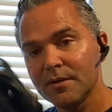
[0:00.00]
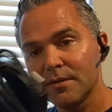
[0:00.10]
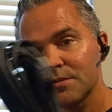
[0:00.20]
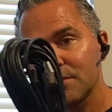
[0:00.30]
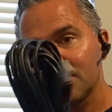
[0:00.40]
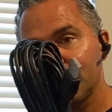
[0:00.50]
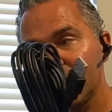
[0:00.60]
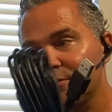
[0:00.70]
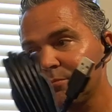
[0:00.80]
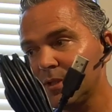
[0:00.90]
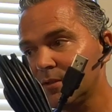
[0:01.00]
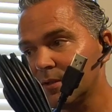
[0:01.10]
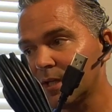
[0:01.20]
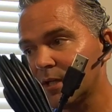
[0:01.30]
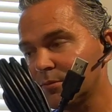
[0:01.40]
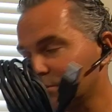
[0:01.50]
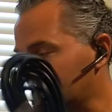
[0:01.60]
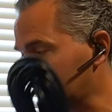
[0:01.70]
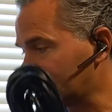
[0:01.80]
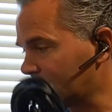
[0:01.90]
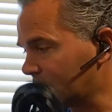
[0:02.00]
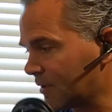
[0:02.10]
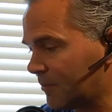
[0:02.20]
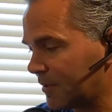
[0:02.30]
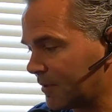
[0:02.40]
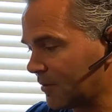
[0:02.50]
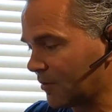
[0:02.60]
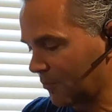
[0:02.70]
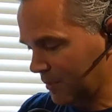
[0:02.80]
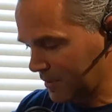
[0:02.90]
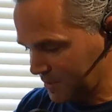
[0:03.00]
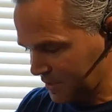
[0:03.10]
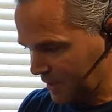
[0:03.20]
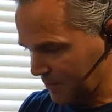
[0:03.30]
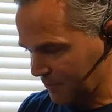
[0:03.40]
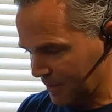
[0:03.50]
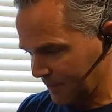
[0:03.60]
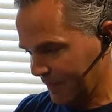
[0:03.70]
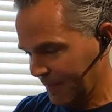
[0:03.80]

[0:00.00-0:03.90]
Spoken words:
So 5 meter cables coming with this camera.